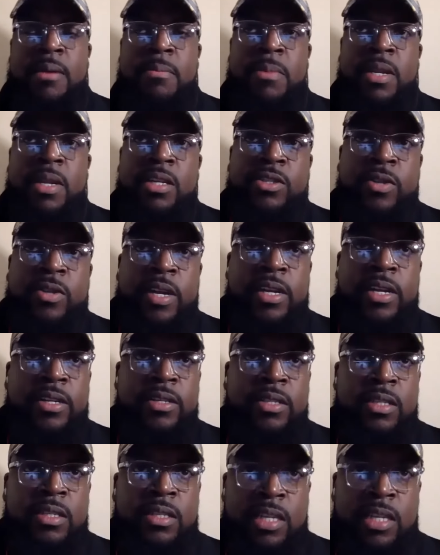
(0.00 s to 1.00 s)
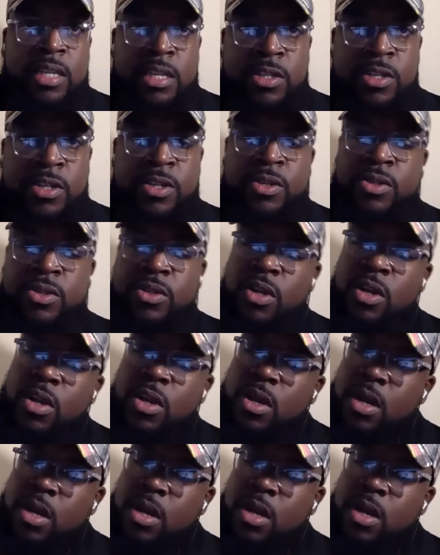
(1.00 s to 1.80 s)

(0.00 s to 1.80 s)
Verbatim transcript: administrators and teachers.